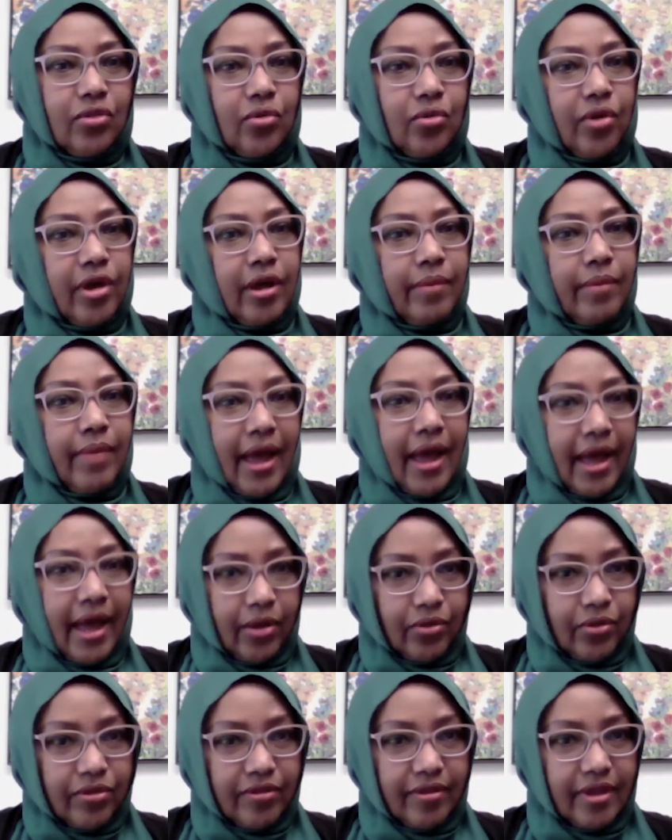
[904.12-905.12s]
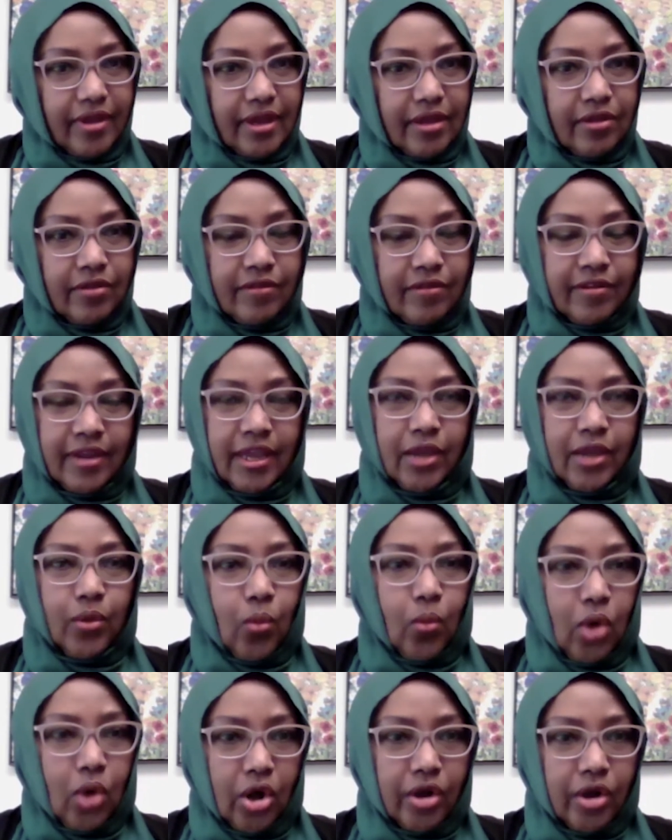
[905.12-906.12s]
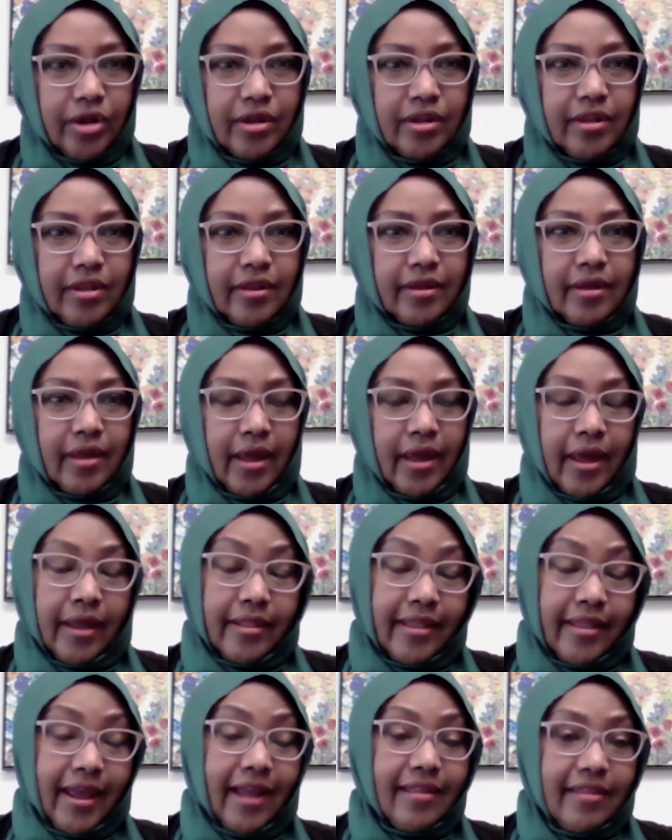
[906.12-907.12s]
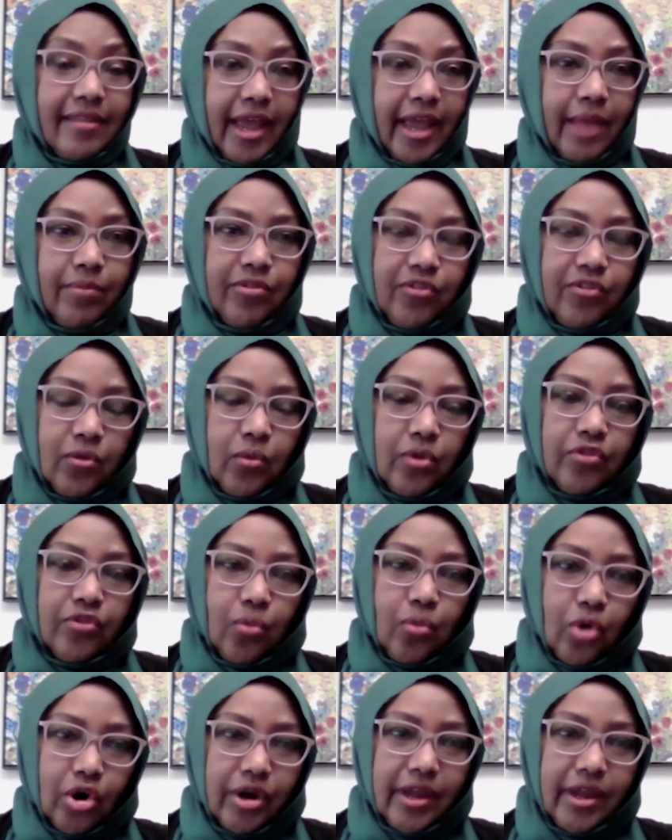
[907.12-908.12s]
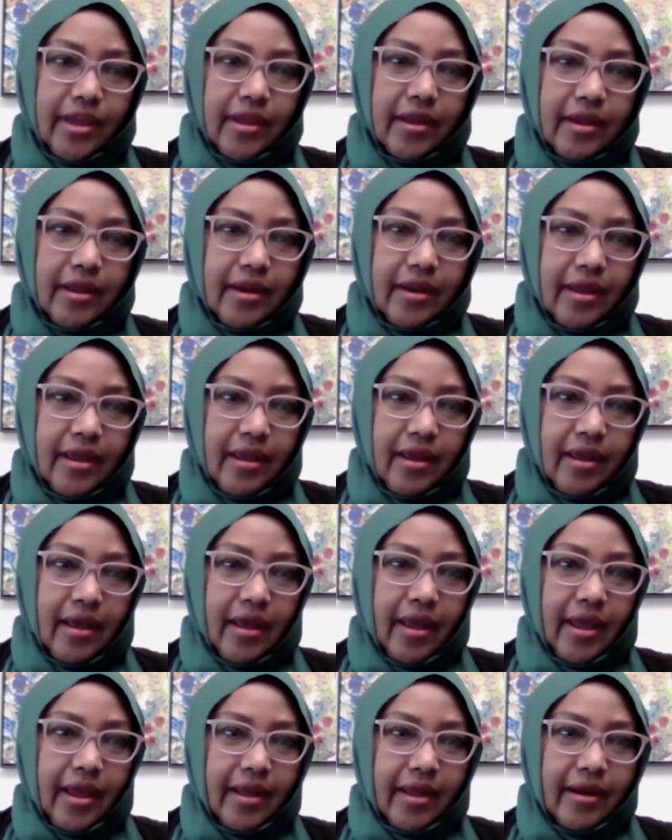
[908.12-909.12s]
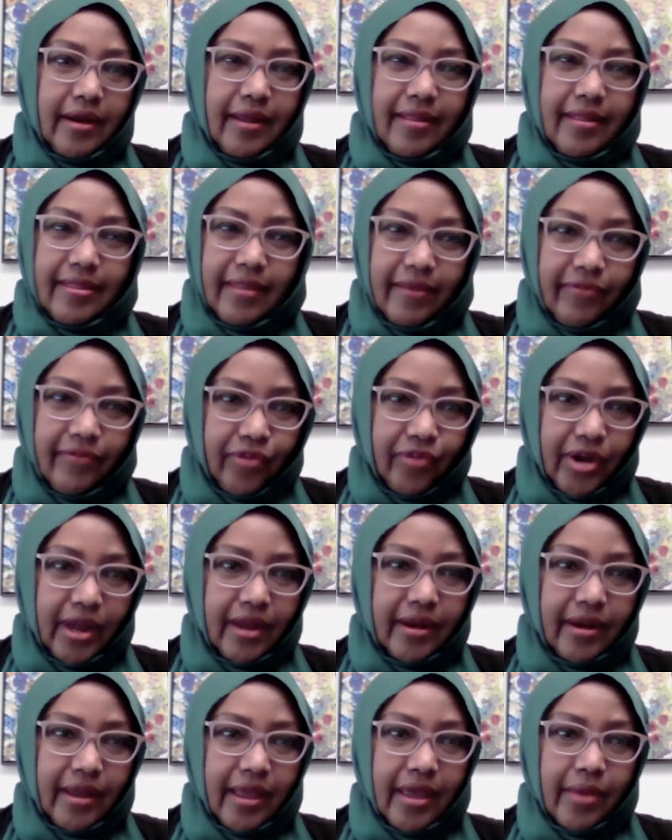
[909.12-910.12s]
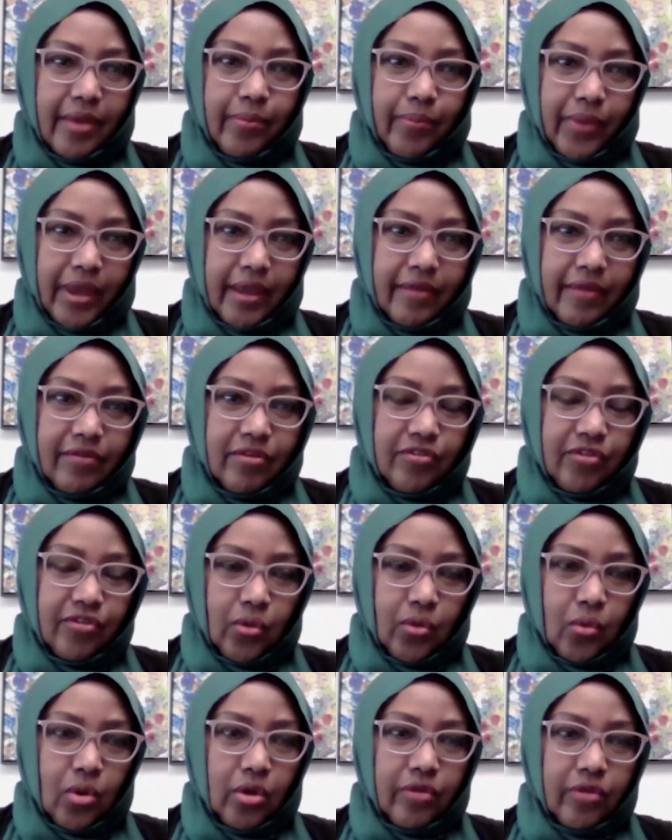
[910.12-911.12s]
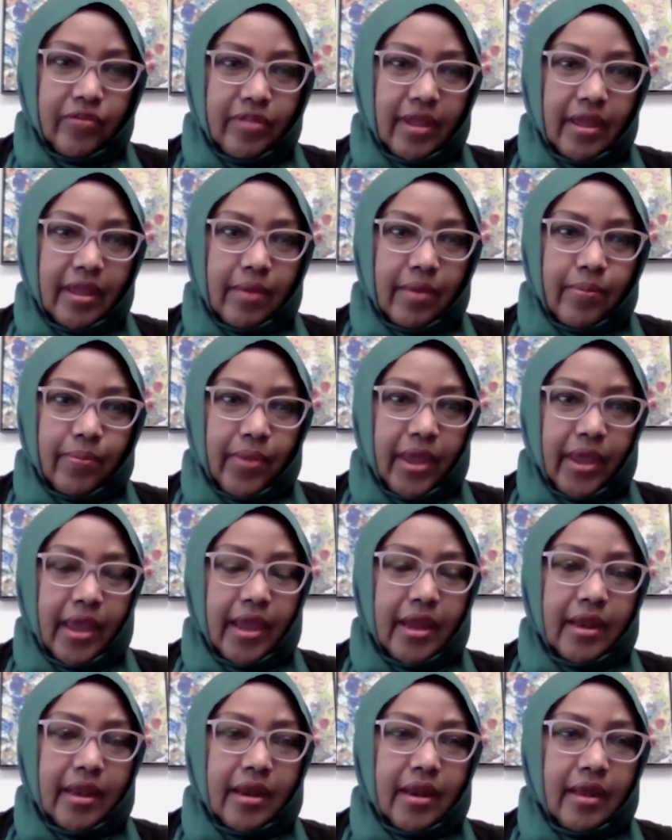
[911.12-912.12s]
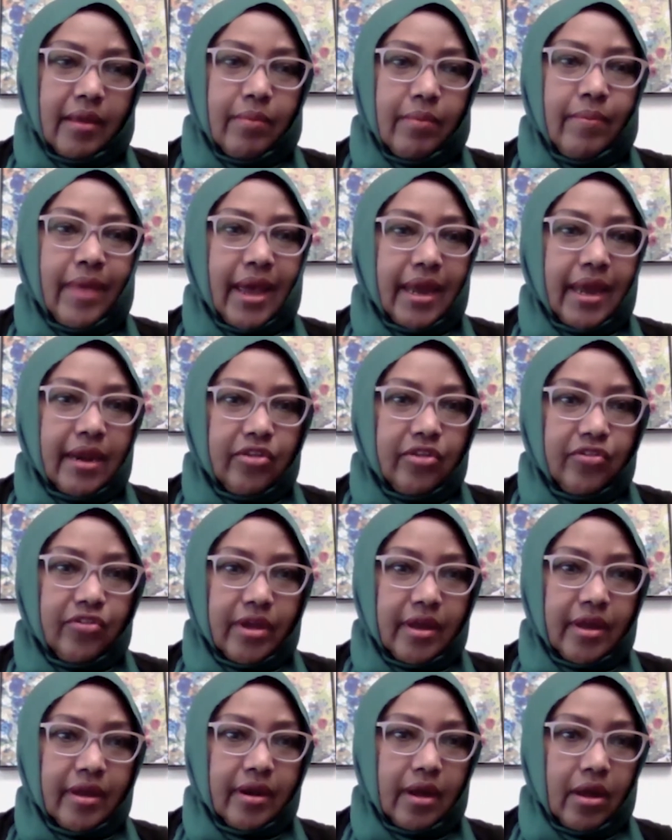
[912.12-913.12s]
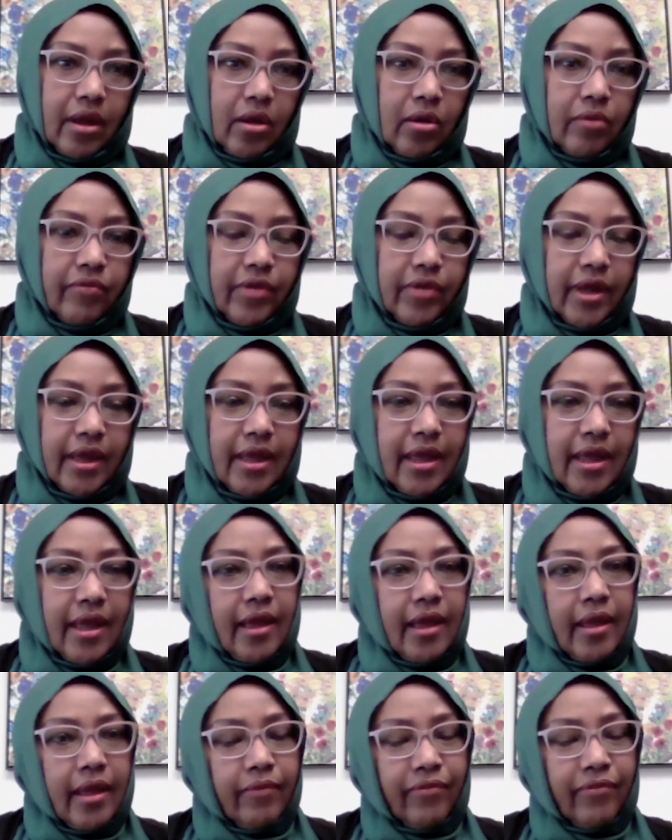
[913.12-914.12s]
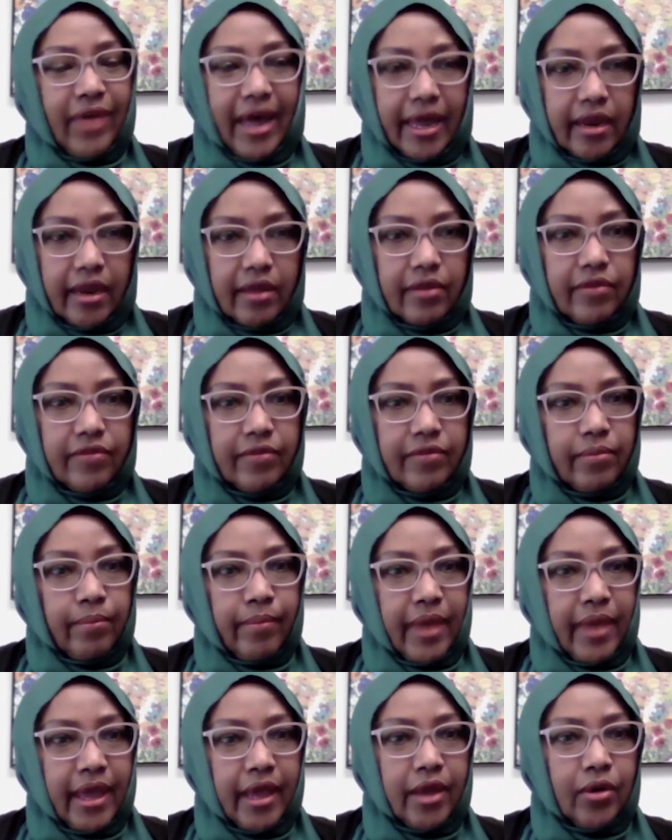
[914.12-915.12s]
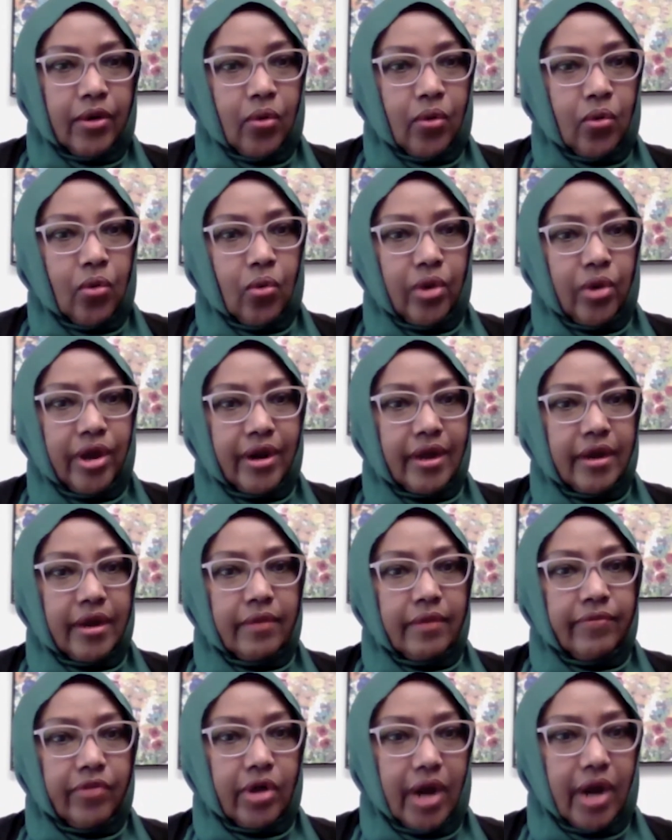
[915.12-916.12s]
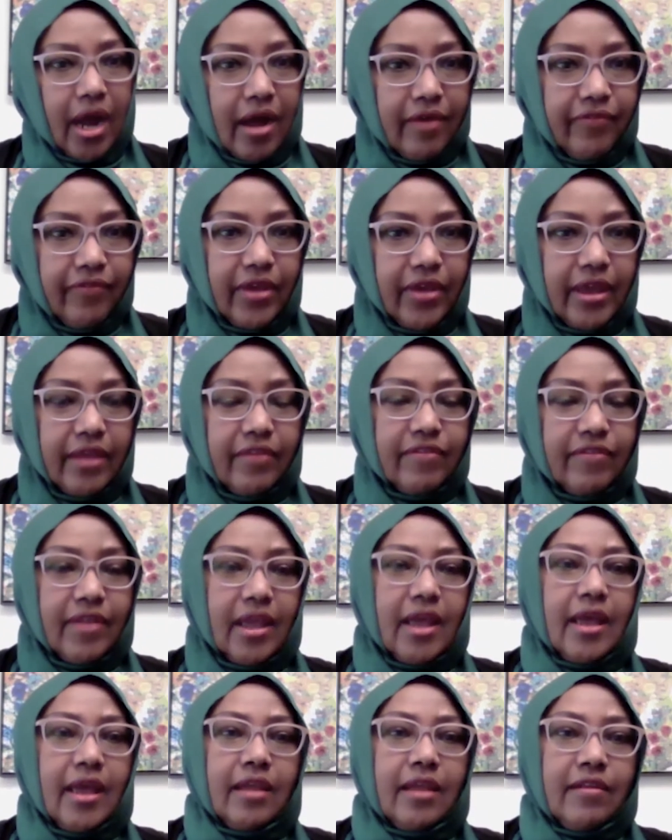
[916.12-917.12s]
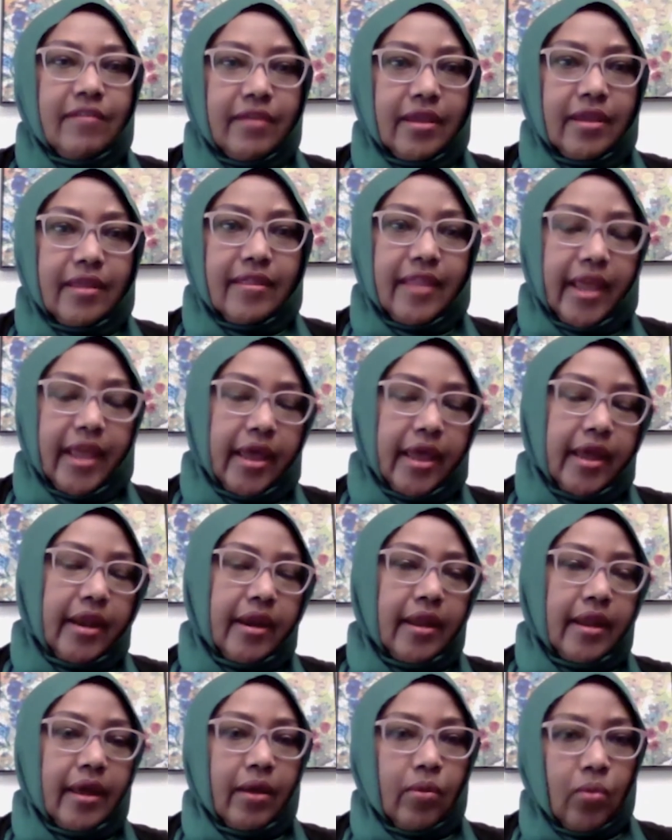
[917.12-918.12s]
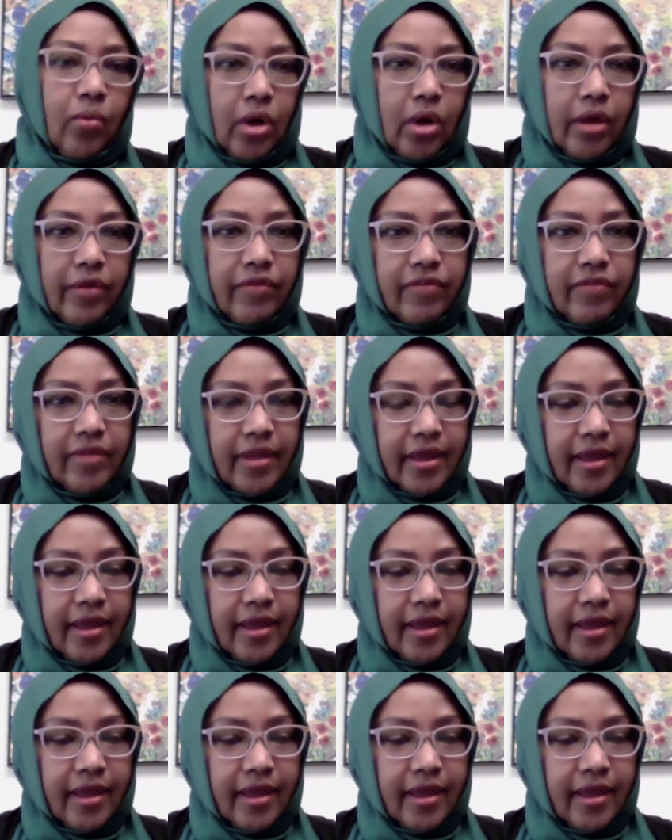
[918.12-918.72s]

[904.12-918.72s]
to come out. She worked, at that time, she was working in different campaigns. She was the campaign manager of various men who were running for office. She then was